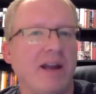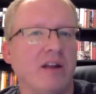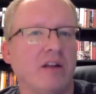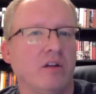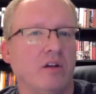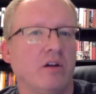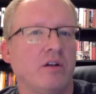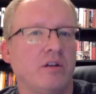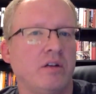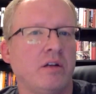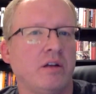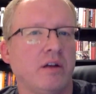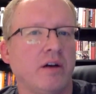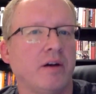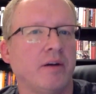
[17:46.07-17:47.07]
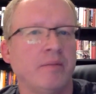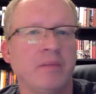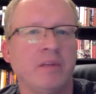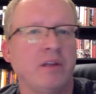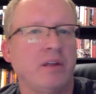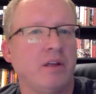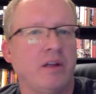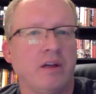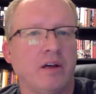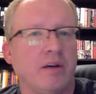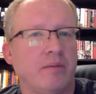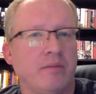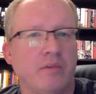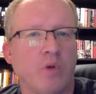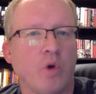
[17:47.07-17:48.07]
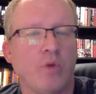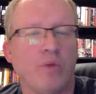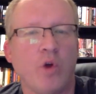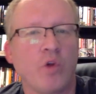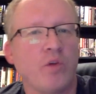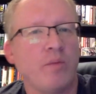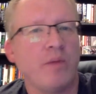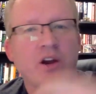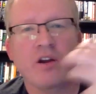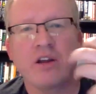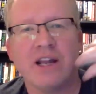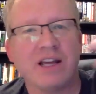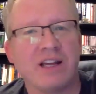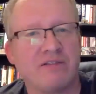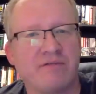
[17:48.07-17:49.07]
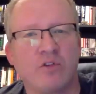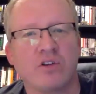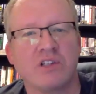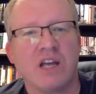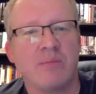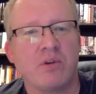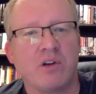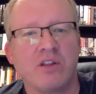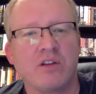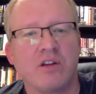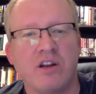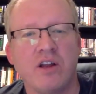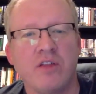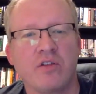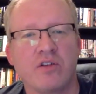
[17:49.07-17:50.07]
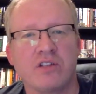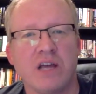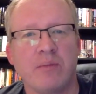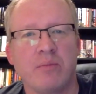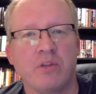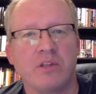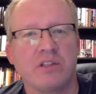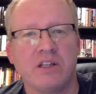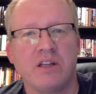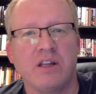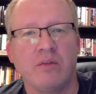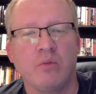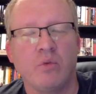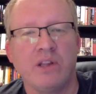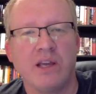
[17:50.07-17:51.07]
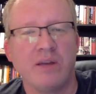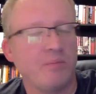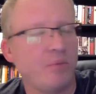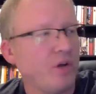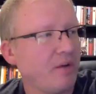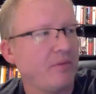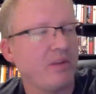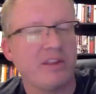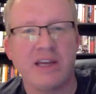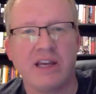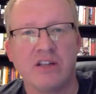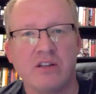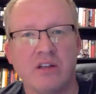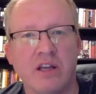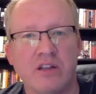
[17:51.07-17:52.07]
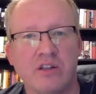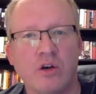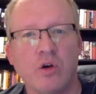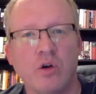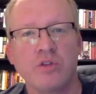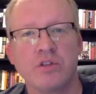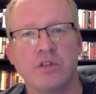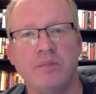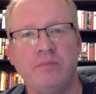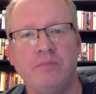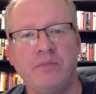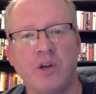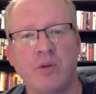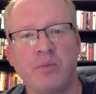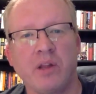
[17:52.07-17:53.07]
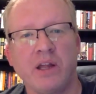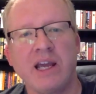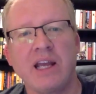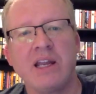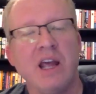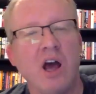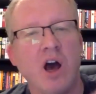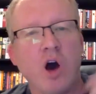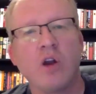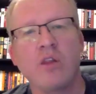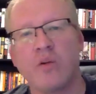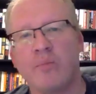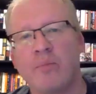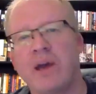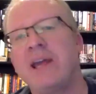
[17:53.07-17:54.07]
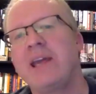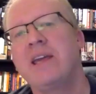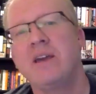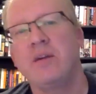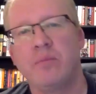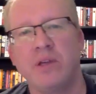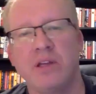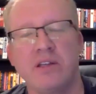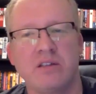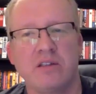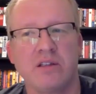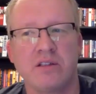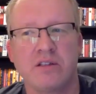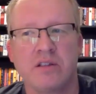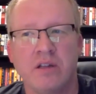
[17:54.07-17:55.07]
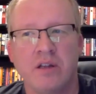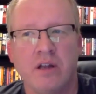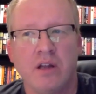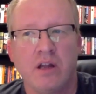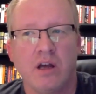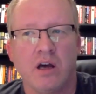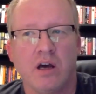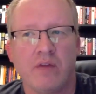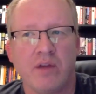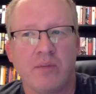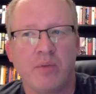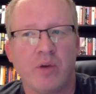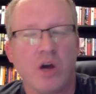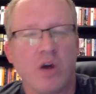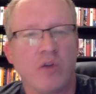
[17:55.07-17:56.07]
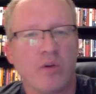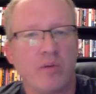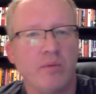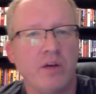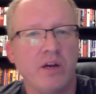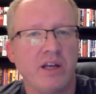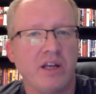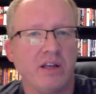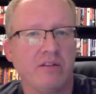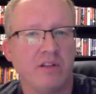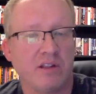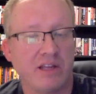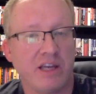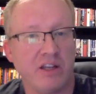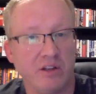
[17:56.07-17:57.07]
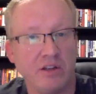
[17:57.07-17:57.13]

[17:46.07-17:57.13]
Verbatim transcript: it looked. Um, um, North American, I guess, for example, another another example is when they put everything in, in Tulsa, their plant, all their banking business, uh, they put all their money that they